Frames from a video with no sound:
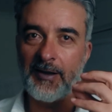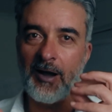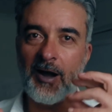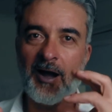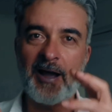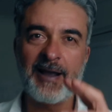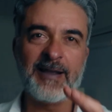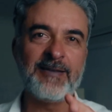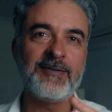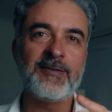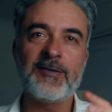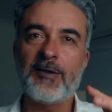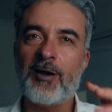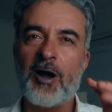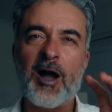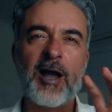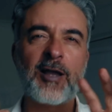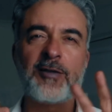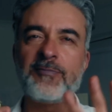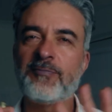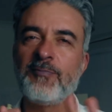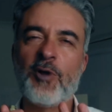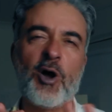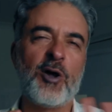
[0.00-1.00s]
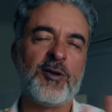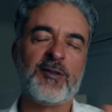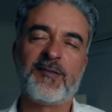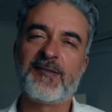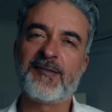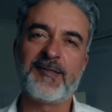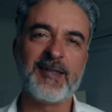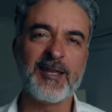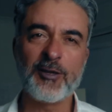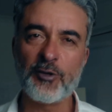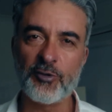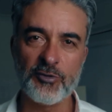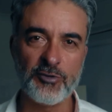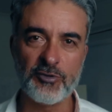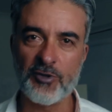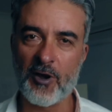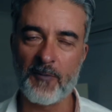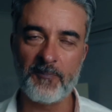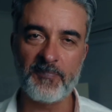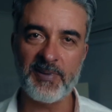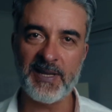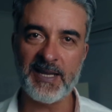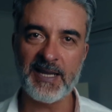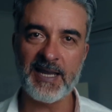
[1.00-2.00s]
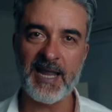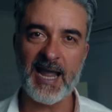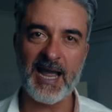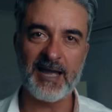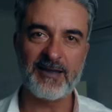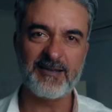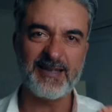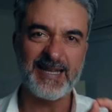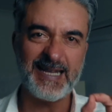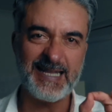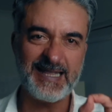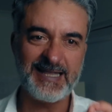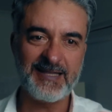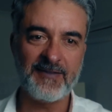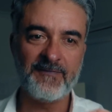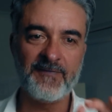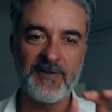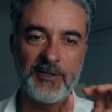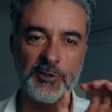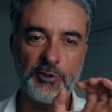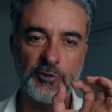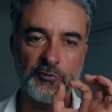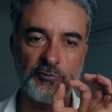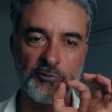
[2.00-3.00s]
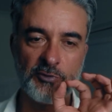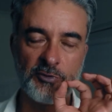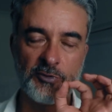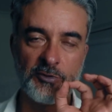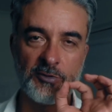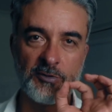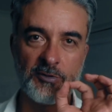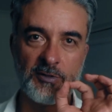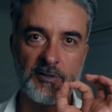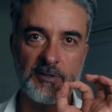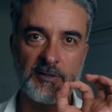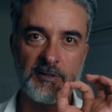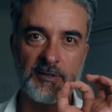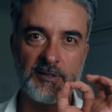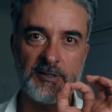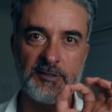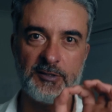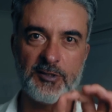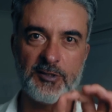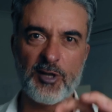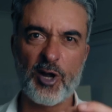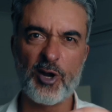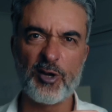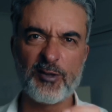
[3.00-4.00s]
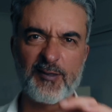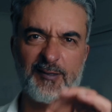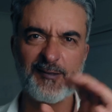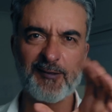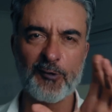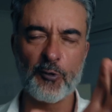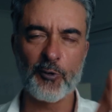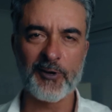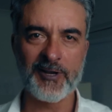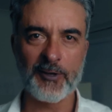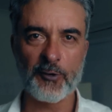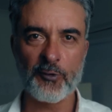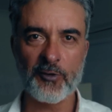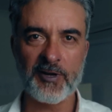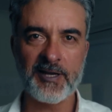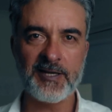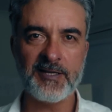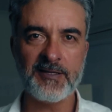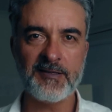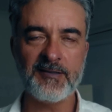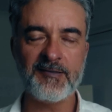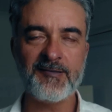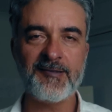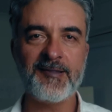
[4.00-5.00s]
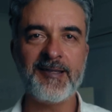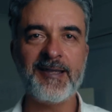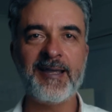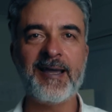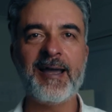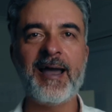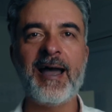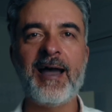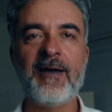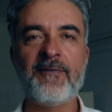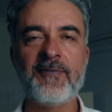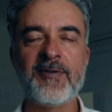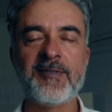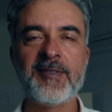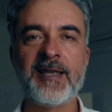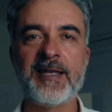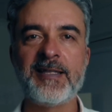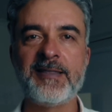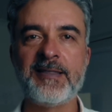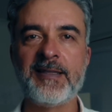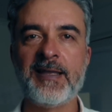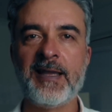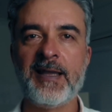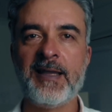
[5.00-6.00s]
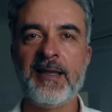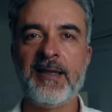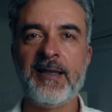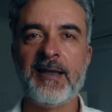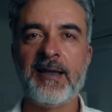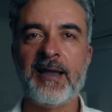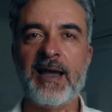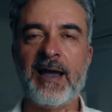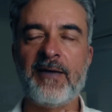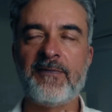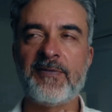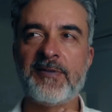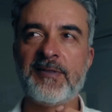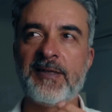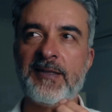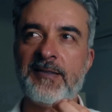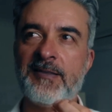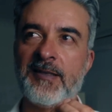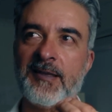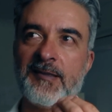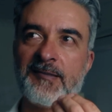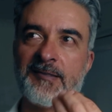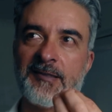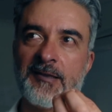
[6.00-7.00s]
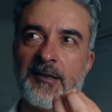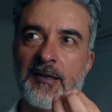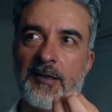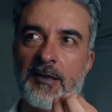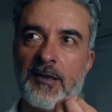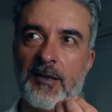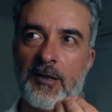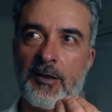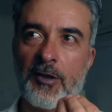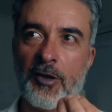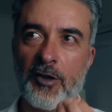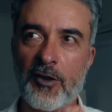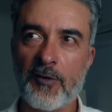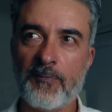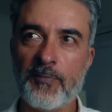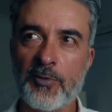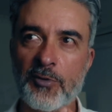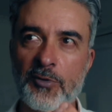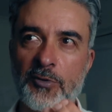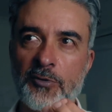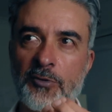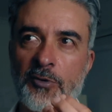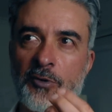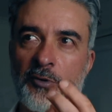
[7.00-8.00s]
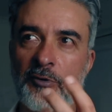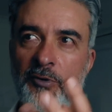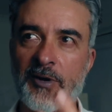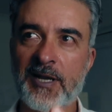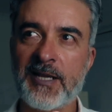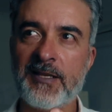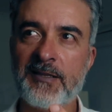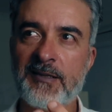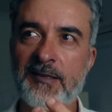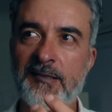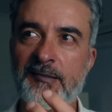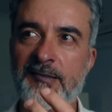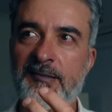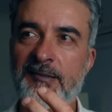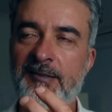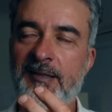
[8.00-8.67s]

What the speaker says: I honestly could not pick out individual notes or ingredients here, other than there's a herbal greenness.